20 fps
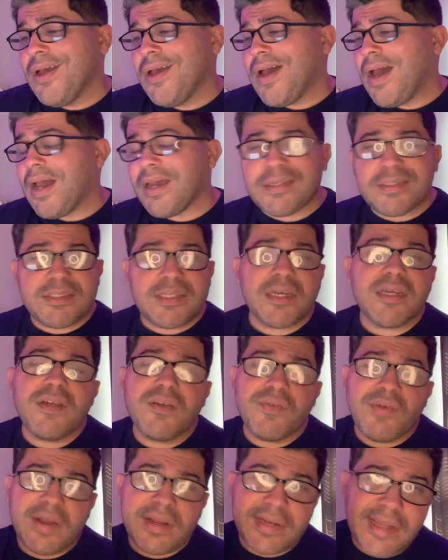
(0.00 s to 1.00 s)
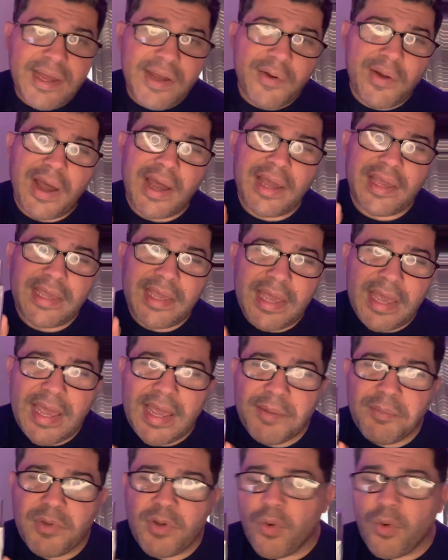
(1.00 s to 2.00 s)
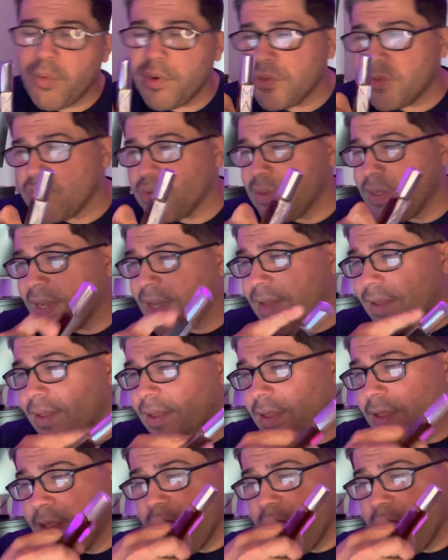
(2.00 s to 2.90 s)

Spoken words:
I can tell you right now, I am going to get